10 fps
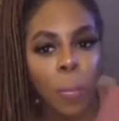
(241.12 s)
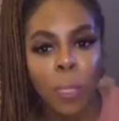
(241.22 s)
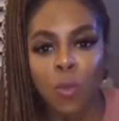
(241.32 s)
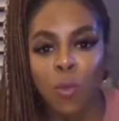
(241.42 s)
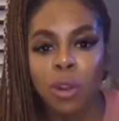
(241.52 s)

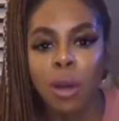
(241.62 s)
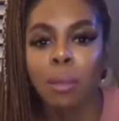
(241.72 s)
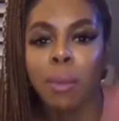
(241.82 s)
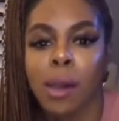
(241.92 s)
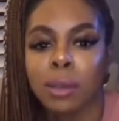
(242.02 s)
we all
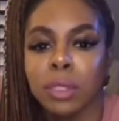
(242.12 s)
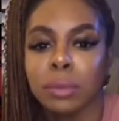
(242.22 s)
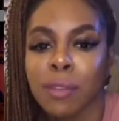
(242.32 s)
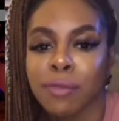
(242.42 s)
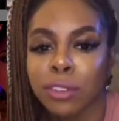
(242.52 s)
about it with
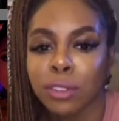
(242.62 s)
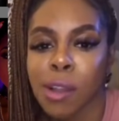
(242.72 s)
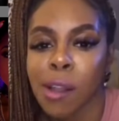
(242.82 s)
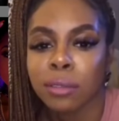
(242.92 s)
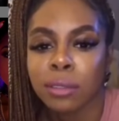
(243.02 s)
my filter
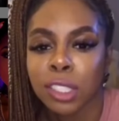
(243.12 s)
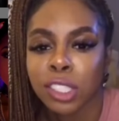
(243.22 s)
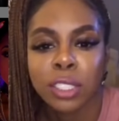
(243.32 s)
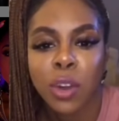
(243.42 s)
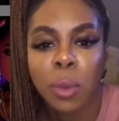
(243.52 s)
on because
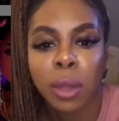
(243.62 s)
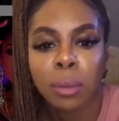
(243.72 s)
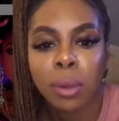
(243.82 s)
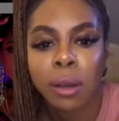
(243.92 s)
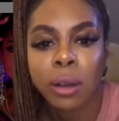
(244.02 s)
it's gonna be on the
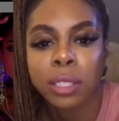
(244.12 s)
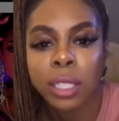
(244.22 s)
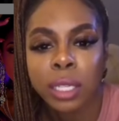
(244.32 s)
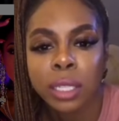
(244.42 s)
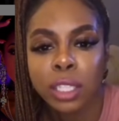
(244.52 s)
blog so
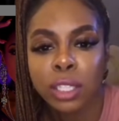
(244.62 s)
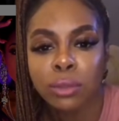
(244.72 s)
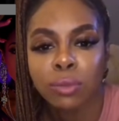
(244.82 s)
i look cute